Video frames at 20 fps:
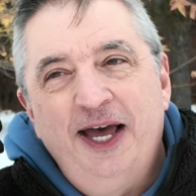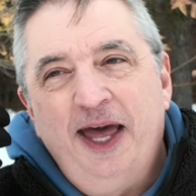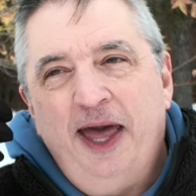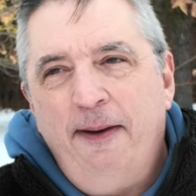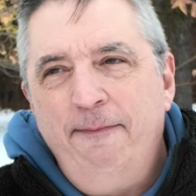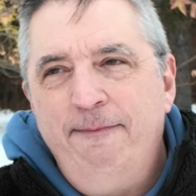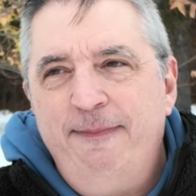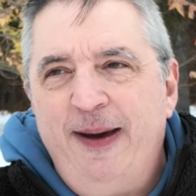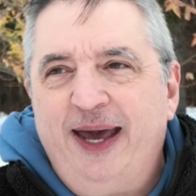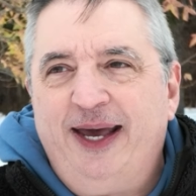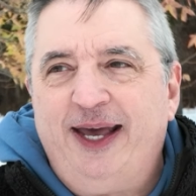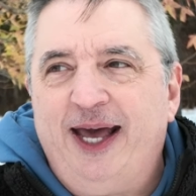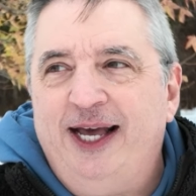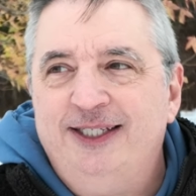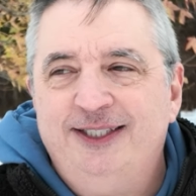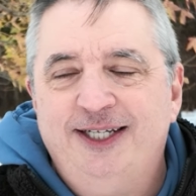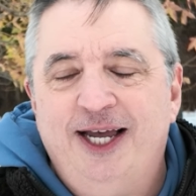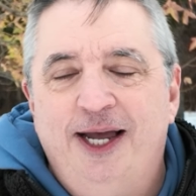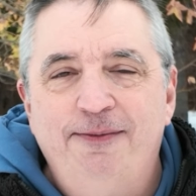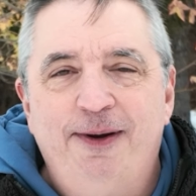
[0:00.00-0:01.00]
and make
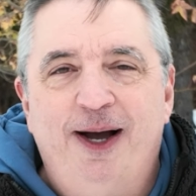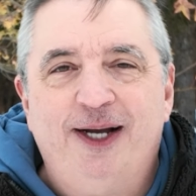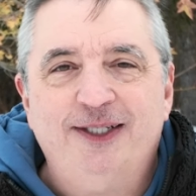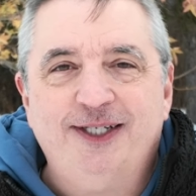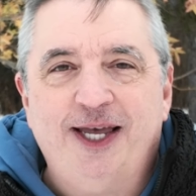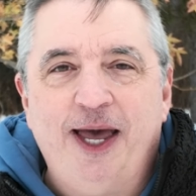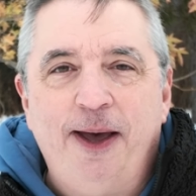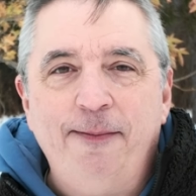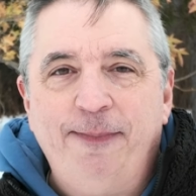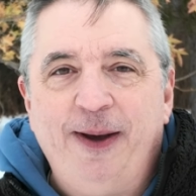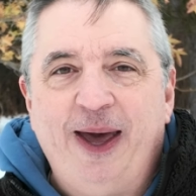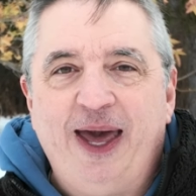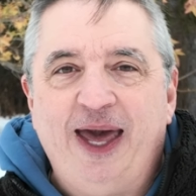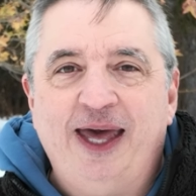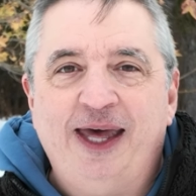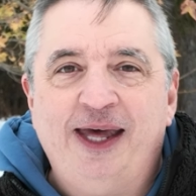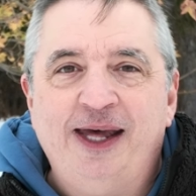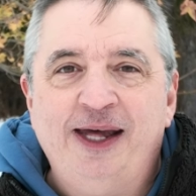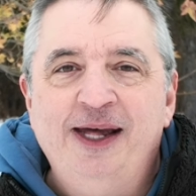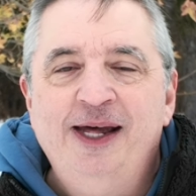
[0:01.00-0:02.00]
a sandbox
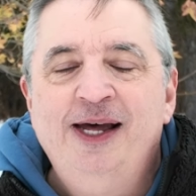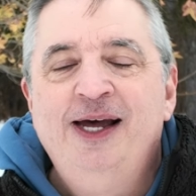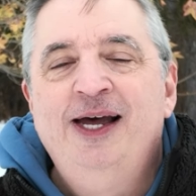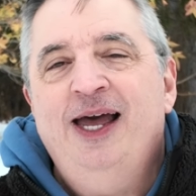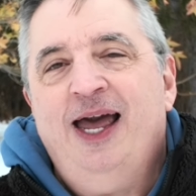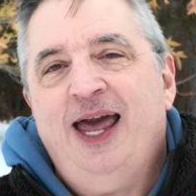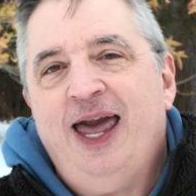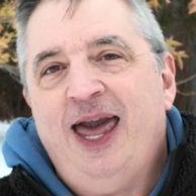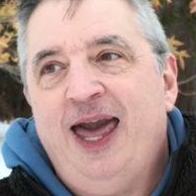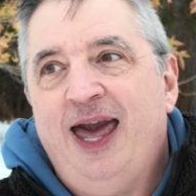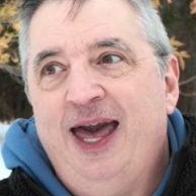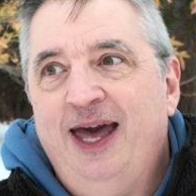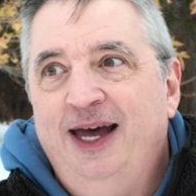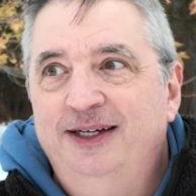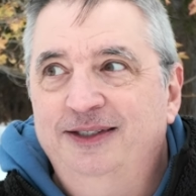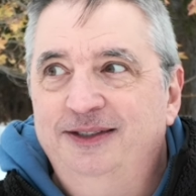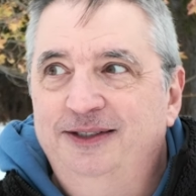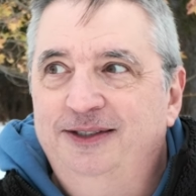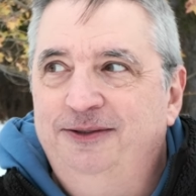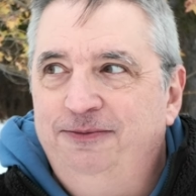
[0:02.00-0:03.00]
campaign
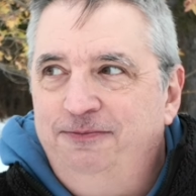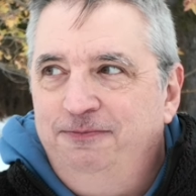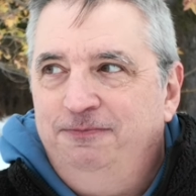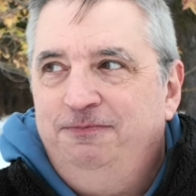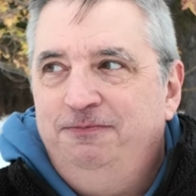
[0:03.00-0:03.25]
and,